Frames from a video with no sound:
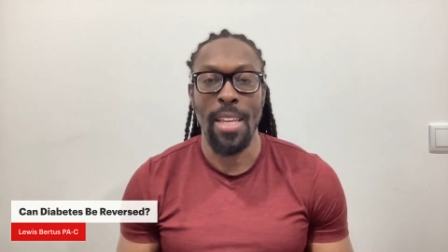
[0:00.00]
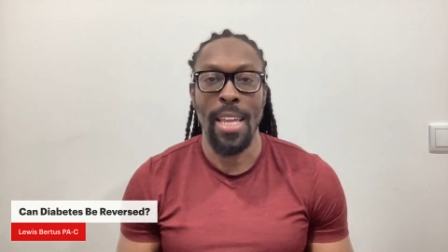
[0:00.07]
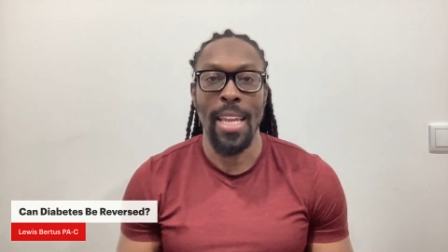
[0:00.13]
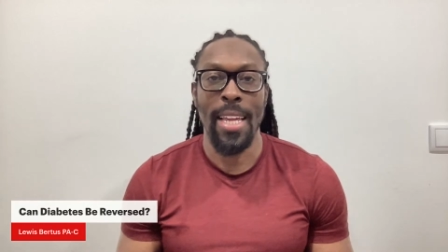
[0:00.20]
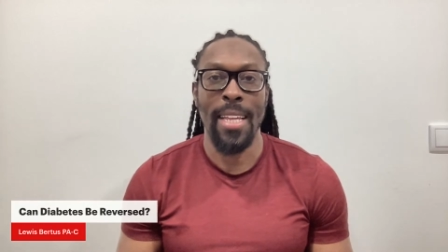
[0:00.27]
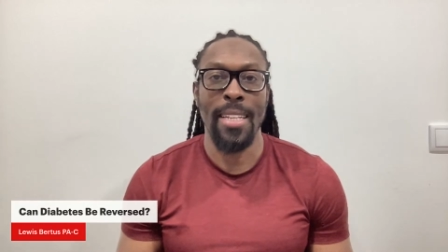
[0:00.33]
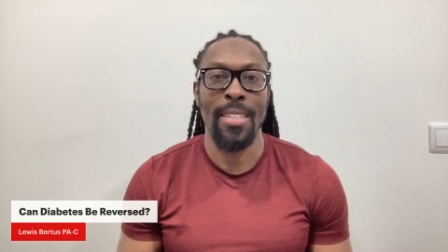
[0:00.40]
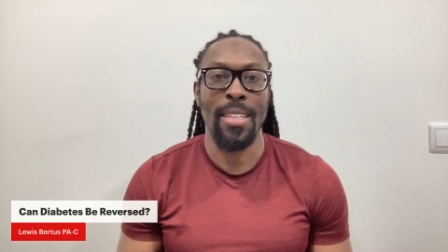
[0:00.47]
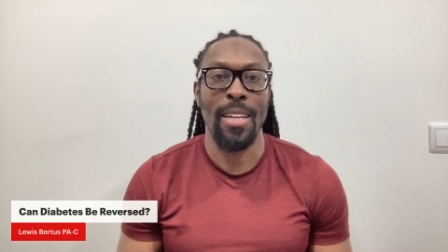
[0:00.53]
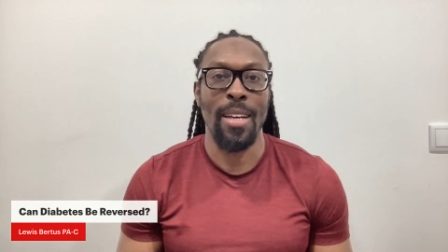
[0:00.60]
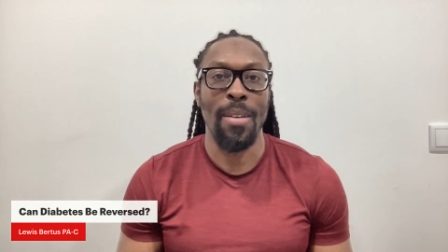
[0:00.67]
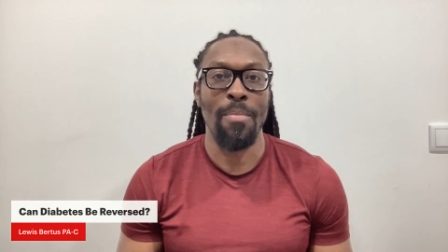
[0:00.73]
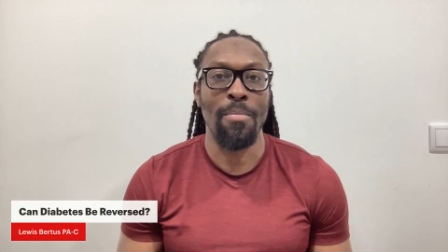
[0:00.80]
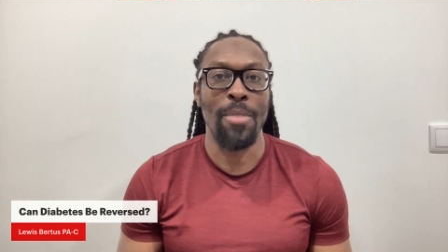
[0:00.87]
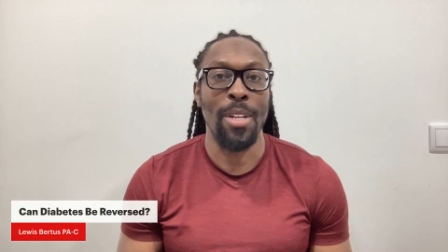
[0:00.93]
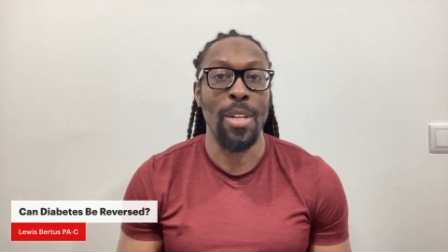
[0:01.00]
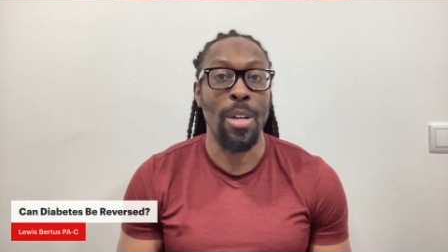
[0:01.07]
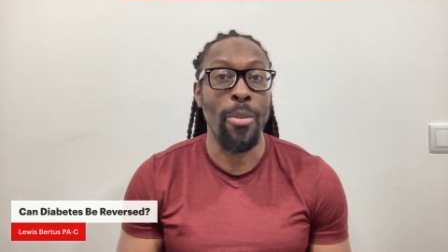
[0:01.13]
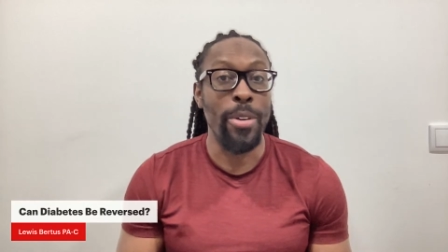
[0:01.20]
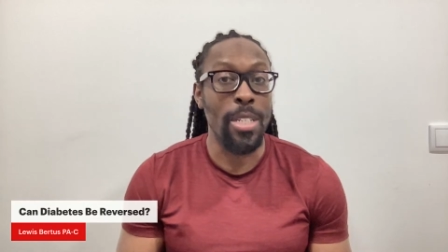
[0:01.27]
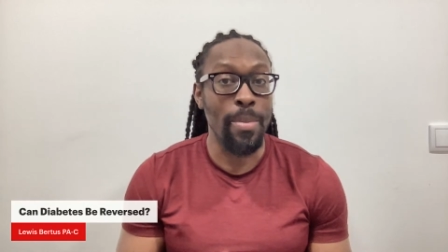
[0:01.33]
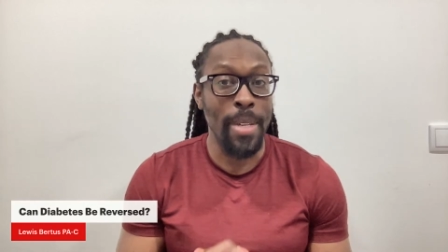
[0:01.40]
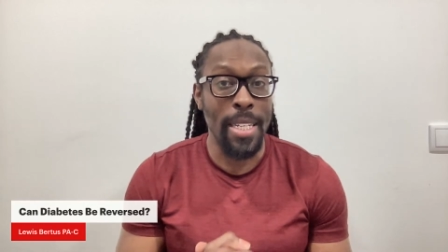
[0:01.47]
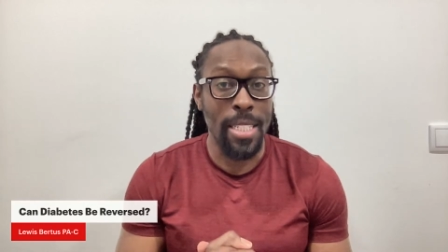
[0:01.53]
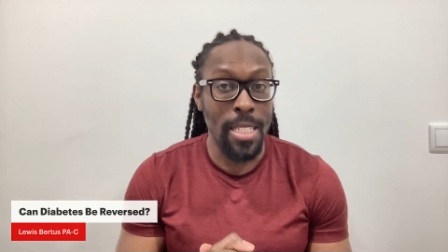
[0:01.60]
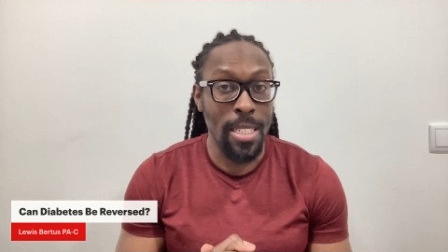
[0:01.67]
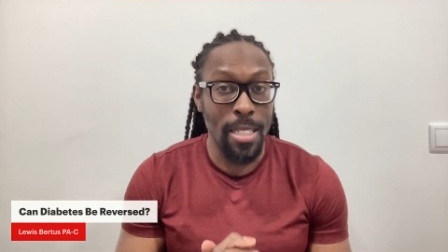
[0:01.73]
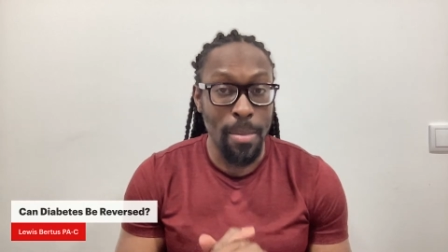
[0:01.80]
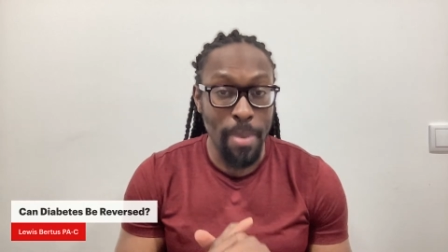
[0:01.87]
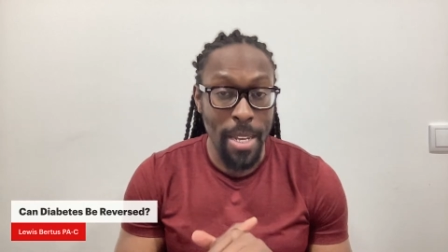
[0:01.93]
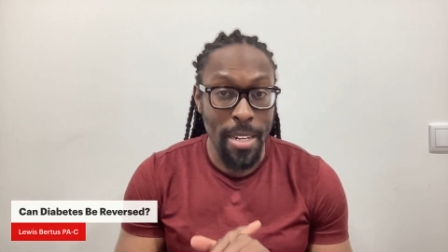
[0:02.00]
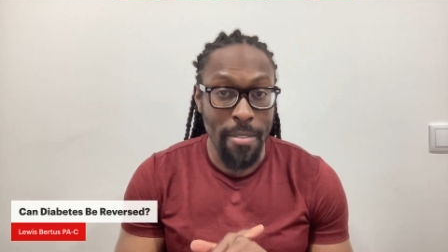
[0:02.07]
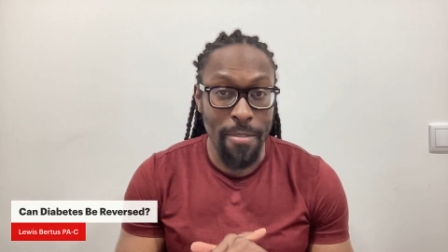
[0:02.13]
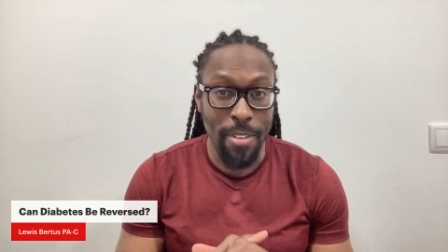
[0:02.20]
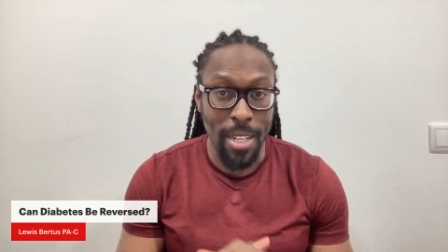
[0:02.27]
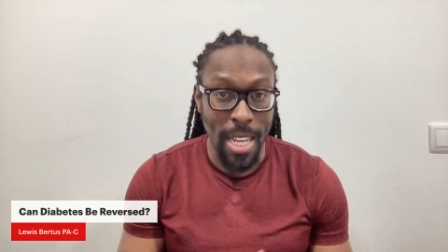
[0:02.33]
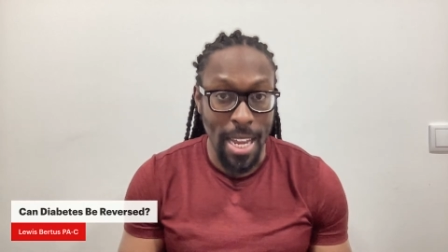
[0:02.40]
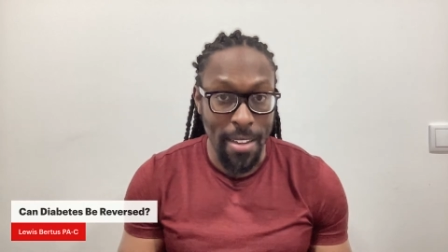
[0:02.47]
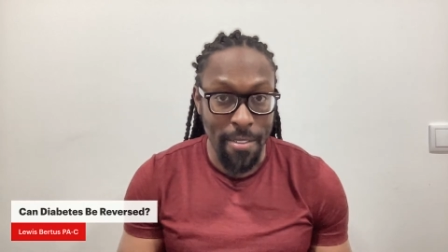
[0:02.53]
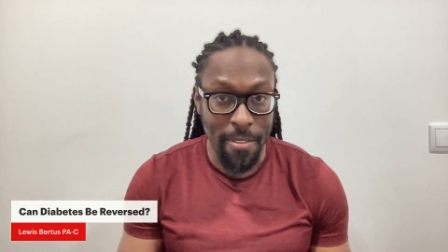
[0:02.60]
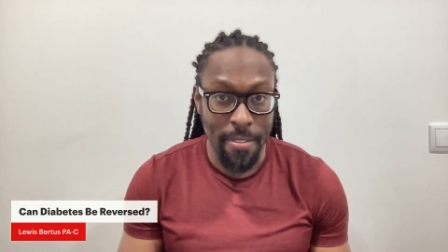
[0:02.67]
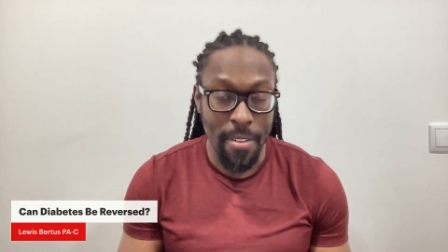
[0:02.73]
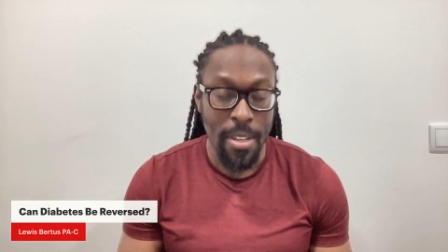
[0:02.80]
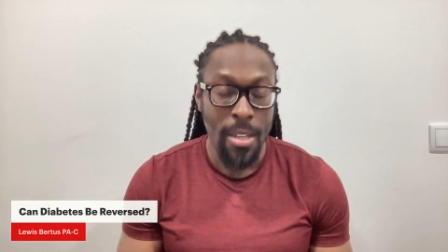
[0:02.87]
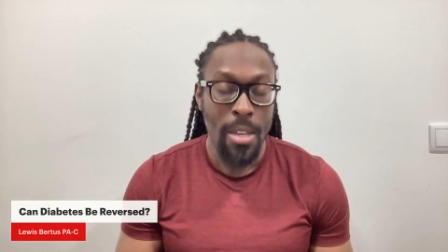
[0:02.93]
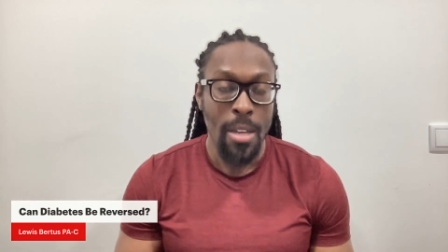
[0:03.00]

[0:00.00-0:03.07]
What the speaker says: and they're going to be insulin dependent for life,